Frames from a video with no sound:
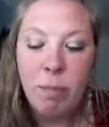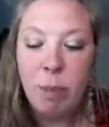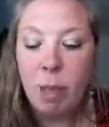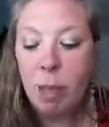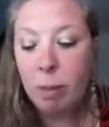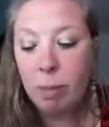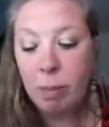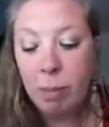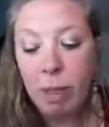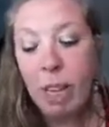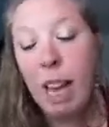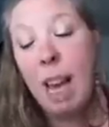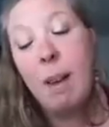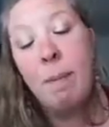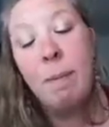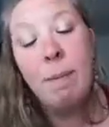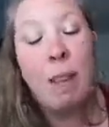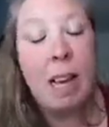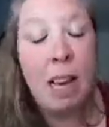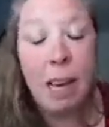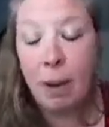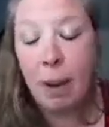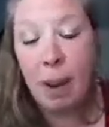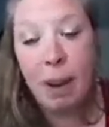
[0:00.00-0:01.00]
But yeah,
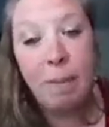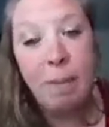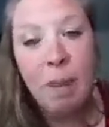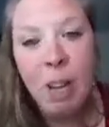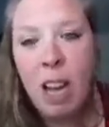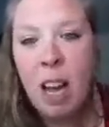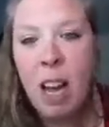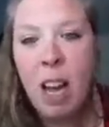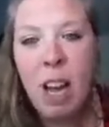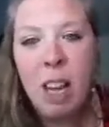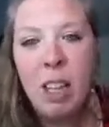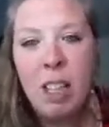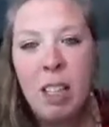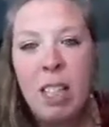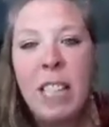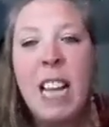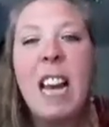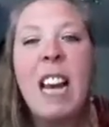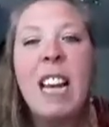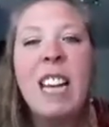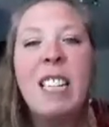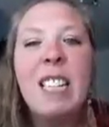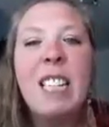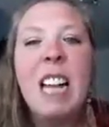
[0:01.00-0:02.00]
anyway,
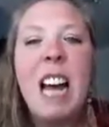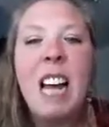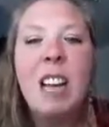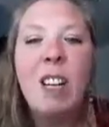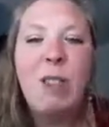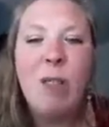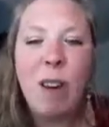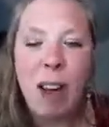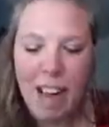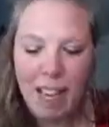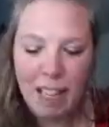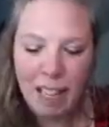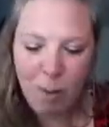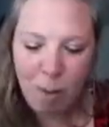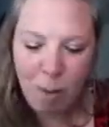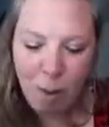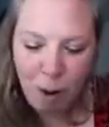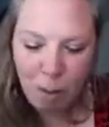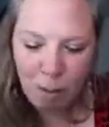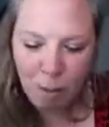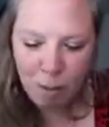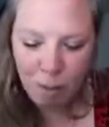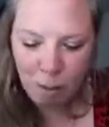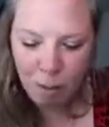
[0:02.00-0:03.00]
getting sidetracked
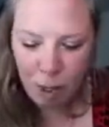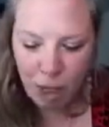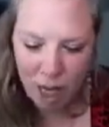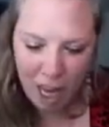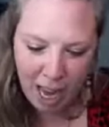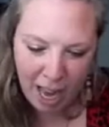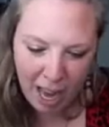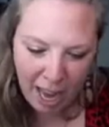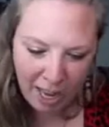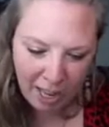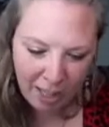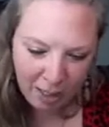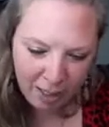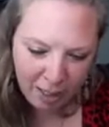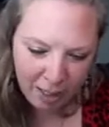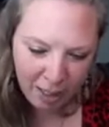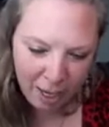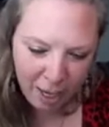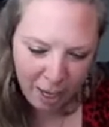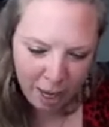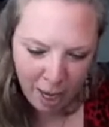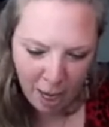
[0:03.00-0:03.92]
from sharks.